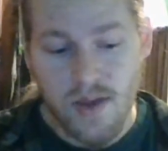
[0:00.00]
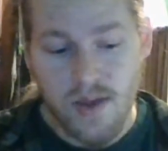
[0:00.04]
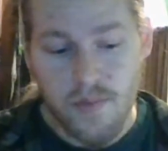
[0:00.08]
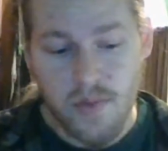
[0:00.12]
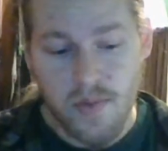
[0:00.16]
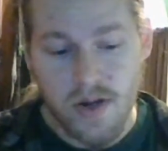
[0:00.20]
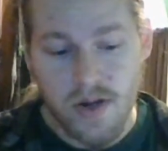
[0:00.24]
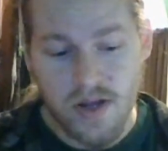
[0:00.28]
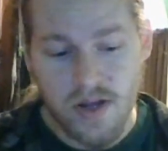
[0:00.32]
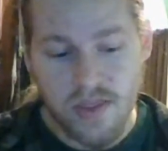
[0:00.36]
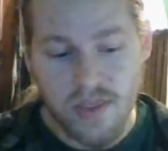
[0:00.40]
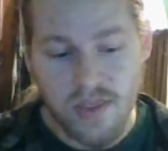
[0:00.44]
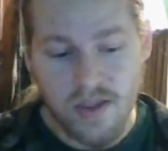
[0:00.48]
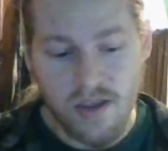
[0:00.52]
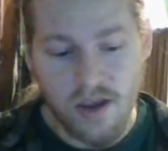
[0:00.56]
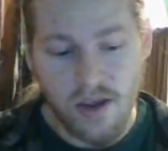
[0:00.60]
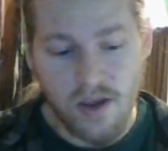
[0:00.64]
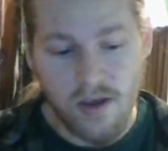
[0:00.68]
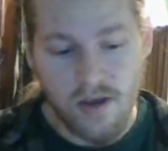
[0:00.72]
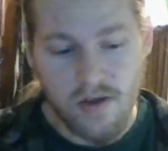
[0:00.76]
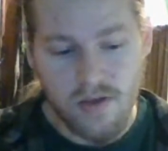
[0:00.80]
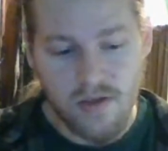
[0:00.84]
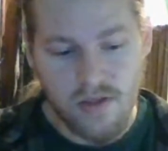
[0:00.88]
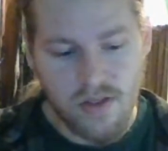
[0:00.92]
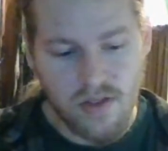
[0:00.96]
But I think
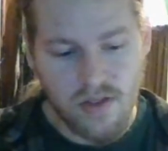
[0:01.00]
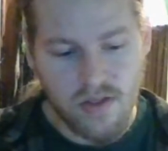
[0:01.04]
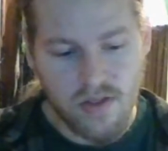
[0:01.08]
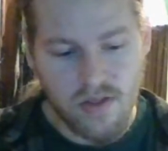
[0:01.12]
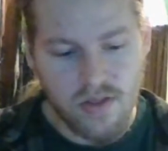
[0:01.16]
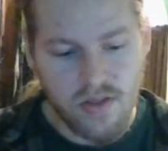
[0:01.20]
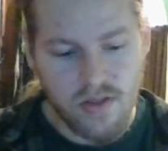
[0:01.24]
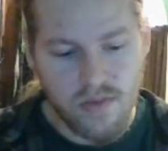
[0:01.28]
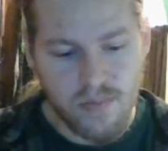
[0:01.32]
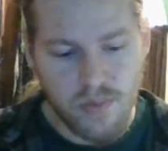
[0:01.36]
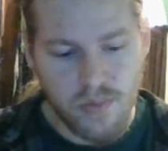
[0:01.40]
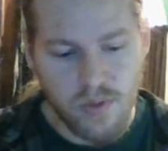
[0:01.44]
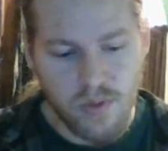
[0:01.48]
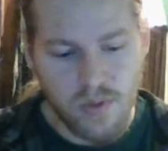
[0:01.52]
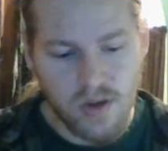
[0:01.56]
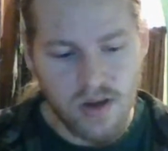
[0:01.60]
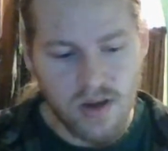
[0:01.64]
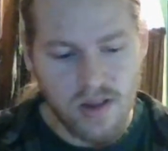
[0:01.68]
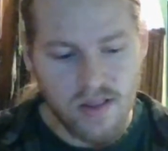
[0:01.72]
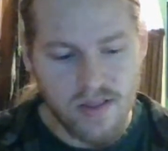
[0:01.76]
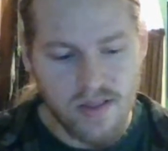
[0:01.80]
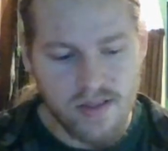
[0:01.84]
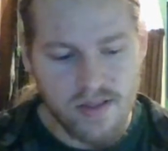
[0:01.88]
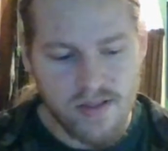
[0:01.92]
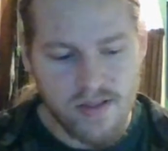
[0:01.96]
the point
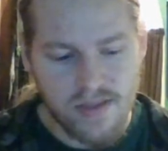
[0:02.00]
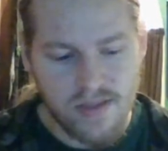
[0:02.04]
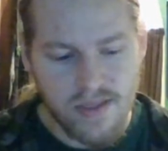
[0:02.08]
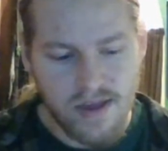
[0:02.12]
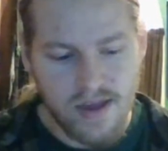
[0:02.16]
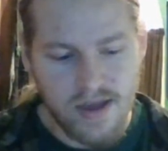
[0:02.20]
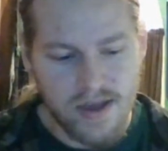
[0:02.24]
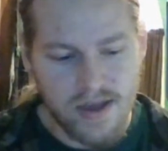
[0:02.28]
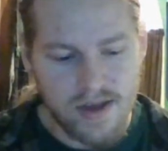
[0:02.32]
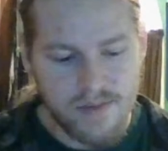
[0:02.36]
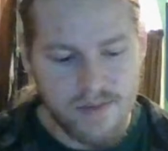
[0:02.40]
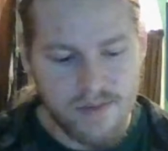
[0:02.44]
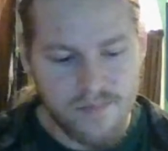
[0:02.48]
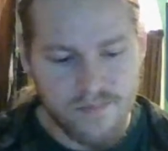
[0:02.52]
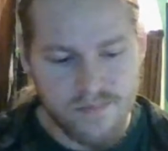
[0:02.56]
is that